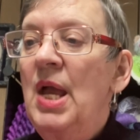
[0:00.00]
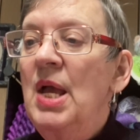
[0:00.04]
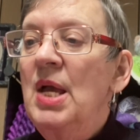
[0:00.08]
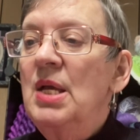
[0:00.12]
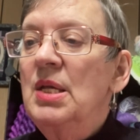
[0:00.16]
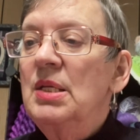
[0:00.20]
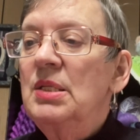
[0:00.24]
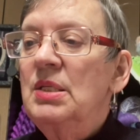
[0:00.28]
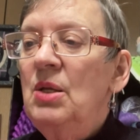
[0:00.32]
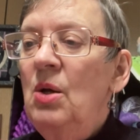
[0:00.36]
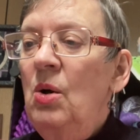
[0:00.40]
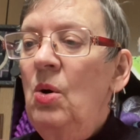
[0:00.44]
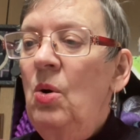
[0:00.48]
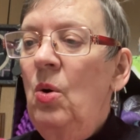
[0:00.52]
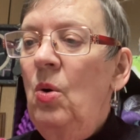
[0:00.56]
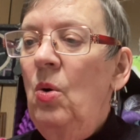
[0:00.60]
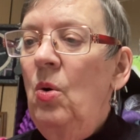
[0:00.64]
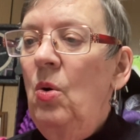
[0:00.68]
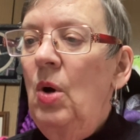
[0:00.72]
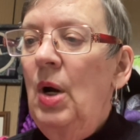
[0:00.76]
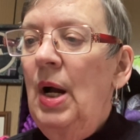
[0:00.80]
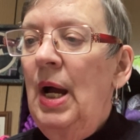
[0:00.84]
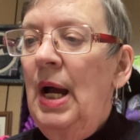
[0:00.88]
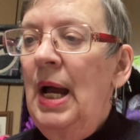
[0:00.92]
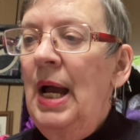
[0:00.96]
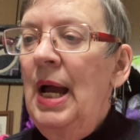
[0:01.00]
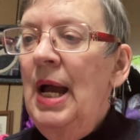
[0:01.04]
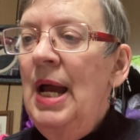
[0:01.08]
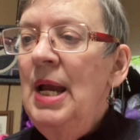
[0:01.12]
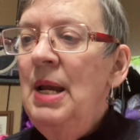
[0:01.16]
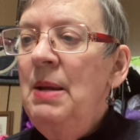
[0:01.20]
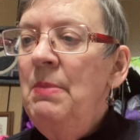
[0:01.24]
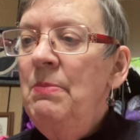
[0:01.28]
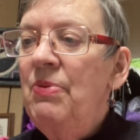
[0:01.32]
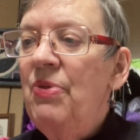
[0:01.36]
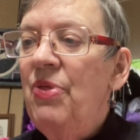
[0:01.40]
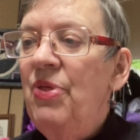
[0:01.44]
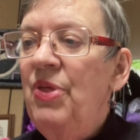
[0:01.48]
So
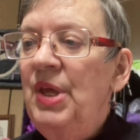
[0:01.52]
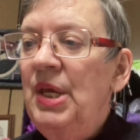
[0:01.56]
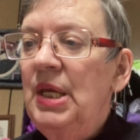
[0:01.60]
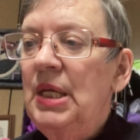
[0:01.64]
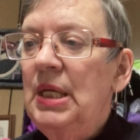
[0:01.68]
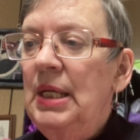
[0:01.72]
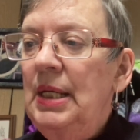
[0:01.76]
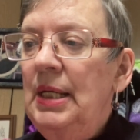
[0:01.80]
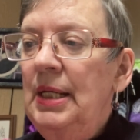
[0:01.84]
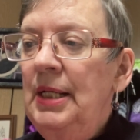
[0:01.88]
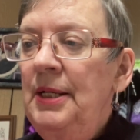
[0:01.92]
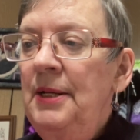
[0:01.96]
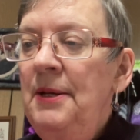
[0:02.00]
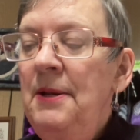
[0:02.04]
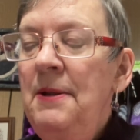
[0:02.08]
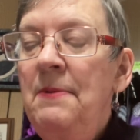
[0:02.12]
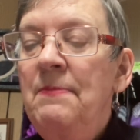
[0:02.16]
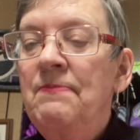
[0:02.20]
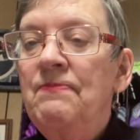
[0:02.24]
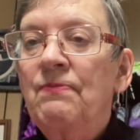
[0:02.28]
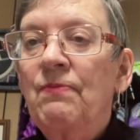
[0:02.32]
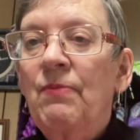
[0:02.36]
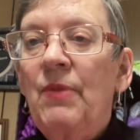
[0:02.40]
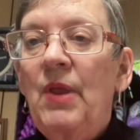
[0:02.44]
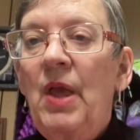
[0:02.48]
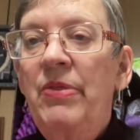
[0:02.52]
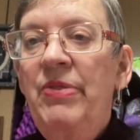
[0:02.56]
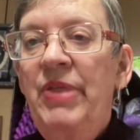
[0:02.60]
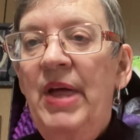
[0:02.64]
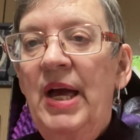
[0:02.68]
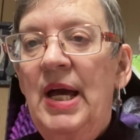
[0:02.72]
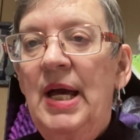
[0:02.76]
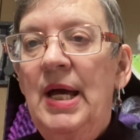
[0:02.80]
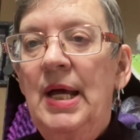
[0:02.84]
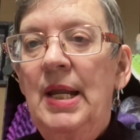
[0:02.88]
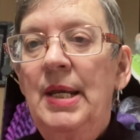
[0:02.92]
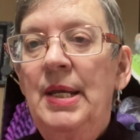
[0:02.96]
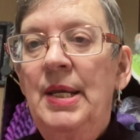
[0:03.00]
I'm thinking
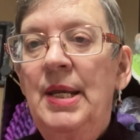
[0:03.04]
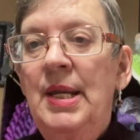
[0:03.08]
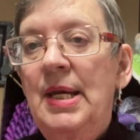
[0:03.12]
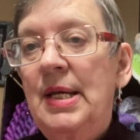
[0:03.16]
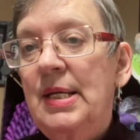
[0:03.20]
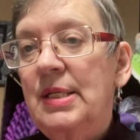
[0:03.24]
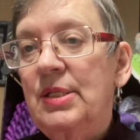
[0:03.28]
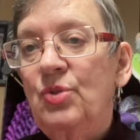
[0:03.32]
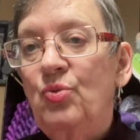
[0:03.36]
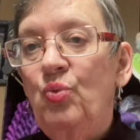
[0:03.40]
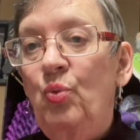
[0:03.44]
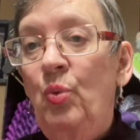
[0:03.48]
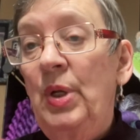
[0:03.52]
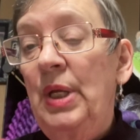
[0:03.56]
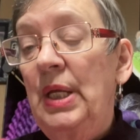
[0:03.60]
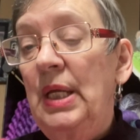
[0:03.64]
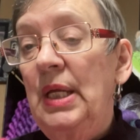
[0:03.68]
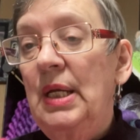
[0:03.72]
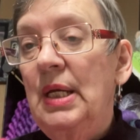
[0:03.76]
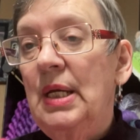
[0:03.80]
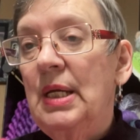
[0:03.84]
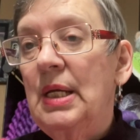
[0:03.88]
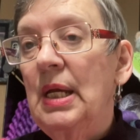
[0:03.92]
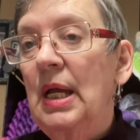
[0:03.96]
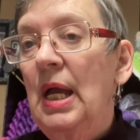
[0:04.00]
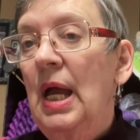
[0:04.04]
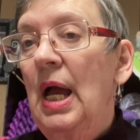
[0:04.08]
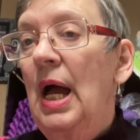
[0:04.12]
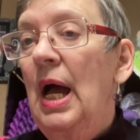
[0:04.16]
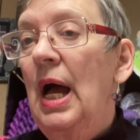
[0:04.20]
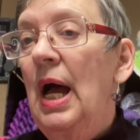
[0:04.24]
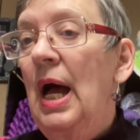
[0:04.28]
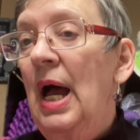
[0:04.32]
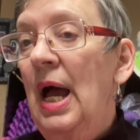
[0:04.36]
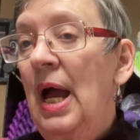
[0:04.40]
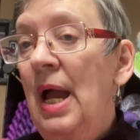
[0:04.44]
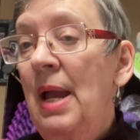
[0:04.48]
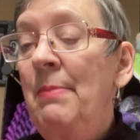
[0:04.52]
that next week
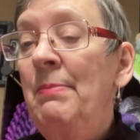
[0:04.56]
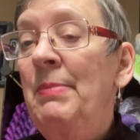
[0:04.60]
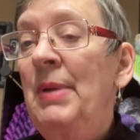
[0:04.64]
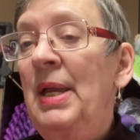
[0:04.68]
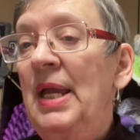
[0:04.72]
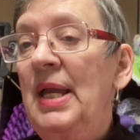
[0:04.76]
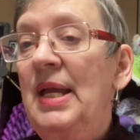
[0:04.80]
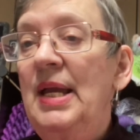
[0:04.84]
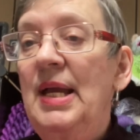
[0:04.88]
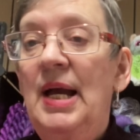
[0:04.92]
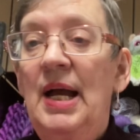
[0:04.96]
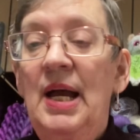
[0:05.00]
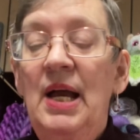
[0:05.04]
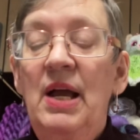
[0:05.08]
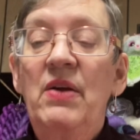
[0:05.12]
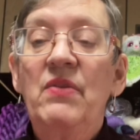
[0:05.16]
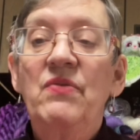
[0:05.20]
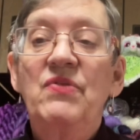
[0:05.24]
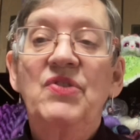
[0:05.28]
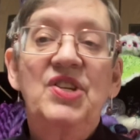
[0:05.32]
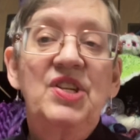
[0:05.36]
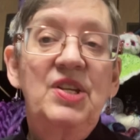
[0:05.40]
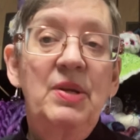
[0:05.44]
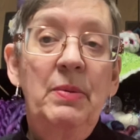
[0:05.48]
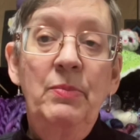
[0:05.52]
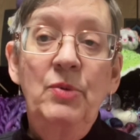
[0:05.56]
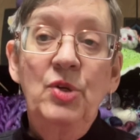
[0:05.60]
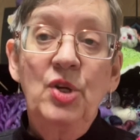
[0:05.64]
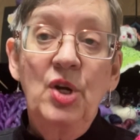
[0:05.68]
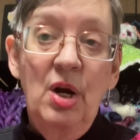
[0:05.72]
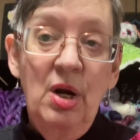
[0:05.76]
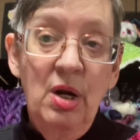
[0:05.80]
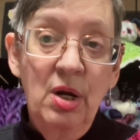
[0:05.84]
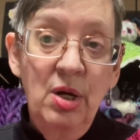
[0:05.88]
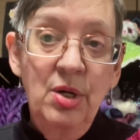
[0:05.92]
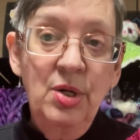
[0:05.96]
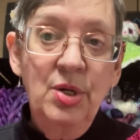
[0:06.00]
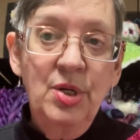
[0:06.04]
I may have some
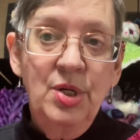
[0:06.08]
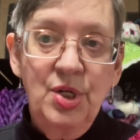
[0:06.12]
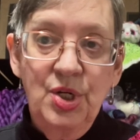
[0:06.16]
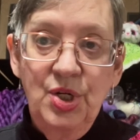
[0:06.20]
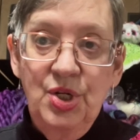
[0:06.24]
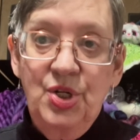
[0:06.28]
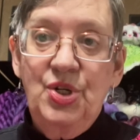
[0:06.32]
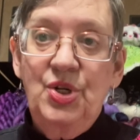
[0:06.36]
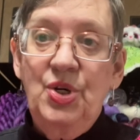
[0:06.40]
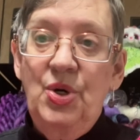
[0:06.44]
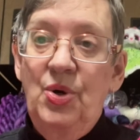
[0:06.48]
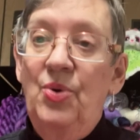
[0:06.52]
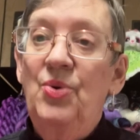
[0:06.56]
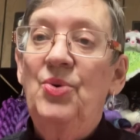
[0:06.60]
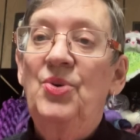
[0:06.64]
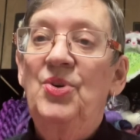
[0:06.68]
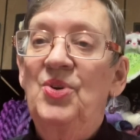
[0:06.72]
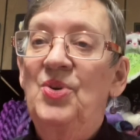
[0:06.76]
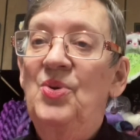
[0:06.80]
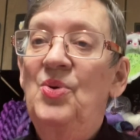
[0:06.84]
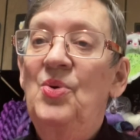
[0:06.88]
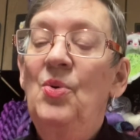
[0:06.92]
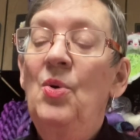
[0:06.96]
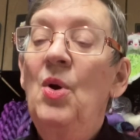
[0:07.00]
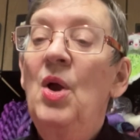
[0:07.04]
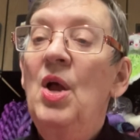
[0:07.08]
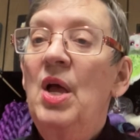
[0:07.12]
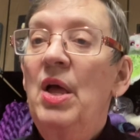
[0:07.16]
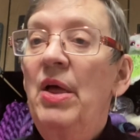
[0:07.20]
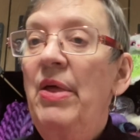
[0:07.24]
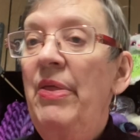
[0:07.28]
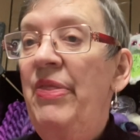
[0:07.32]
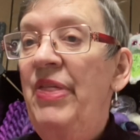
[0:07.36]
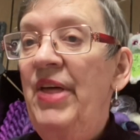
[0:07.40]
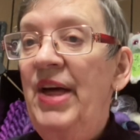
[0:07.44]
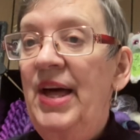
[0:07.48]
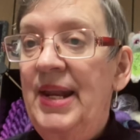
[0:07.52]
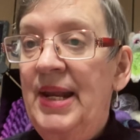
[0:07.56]
yarn to show you
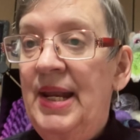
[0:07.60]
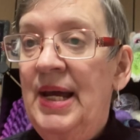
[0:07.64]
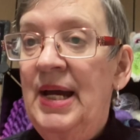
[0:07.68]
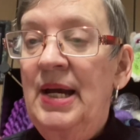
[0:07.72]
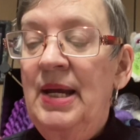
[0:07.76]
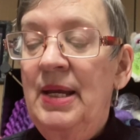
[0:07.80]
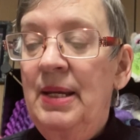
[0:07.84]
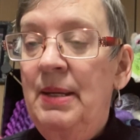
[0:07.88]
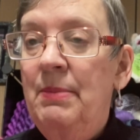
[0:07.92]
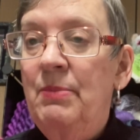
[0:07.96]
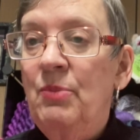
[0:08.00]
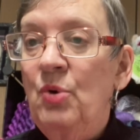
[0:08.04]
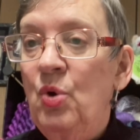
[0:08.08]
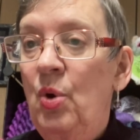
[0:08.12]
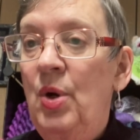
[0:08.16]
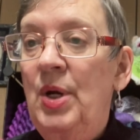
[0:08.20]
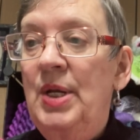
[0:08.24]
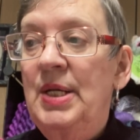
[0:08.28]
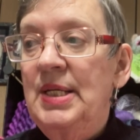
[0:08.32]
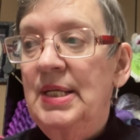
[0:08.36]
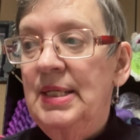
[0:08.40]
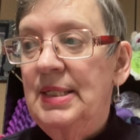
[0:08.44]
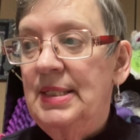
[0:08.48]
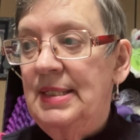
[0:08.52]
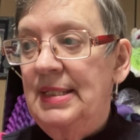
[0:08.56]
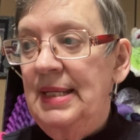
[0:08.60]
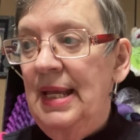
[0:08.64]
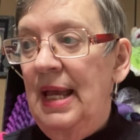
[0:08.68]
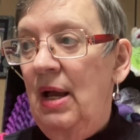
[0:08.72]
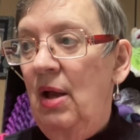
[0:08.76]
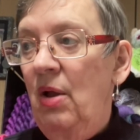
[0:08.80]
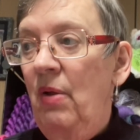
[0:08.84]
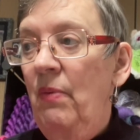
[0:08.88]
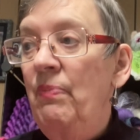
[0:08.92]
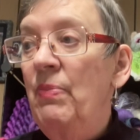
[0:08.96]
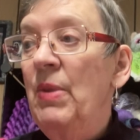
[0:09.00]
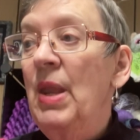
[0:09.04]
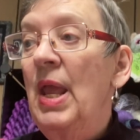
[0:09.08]
that I am going to
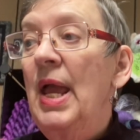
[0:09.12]
sell.